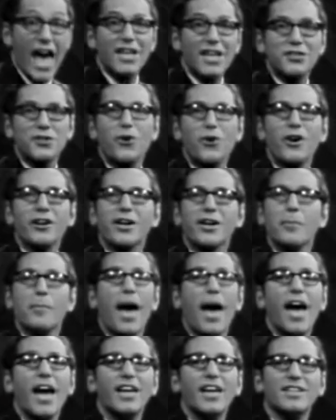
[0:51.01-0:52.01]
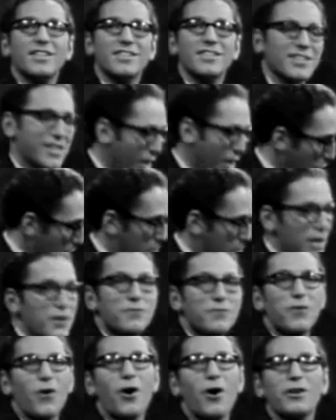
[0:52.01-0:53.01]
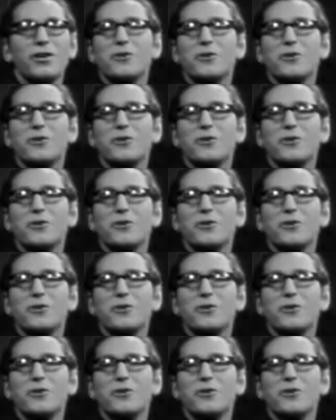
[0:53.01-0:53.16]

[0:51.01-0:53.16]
At your command, before